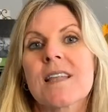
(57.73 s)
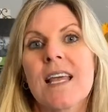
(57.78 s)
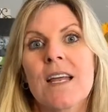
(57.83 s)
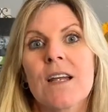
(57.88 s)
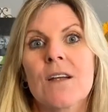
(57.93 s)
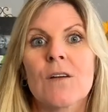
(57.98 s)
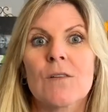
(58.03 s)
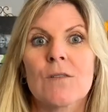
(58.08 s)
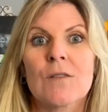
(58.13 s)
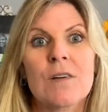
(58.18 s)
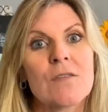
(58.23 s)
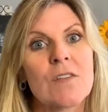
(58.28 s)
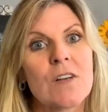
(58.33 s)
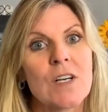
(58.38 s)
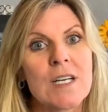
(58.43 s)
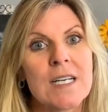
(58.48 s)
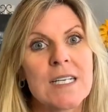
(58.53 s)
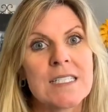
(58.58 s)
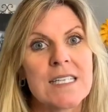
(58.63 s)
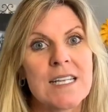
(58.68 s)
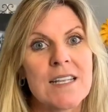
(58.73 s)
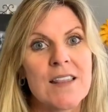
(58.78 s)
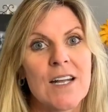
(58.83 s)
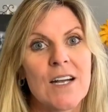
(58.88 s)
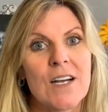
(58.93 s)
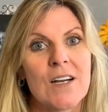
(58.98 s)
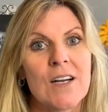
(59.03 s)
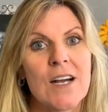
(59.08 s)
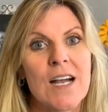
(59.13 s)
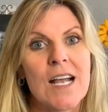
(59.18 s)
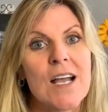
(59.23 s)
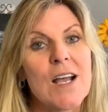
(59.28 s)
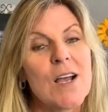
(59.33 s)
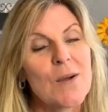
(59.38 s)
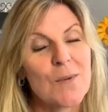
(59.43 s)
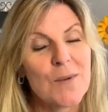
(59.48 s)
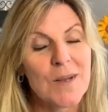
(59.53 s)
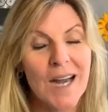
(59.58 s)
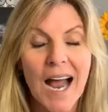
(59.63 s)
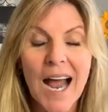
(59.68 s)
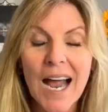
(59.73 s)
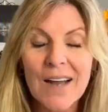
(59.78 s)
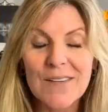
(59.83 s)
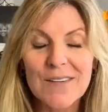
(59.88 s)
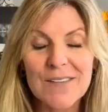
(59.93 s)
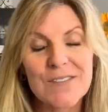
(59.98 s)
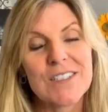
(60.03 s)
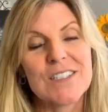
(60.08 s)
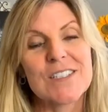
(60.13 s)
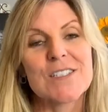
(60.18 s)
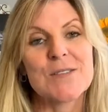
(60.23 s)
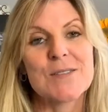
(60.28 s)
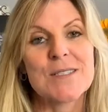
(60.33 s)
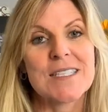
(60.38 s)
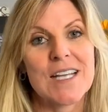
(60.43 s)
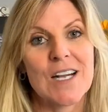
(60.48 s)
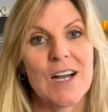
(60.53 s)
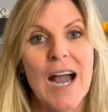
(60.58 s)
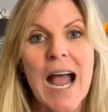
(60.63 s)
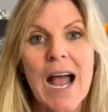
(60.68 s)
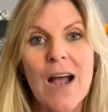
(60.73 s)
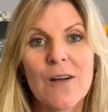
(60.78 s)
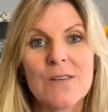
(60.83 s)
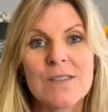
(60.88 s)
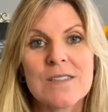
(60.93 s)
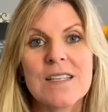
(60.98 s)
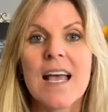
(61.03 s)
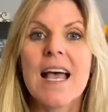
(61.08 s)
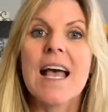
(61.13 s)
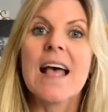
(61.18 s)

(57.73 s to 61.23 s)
they are referring to their, what I refer to as their house,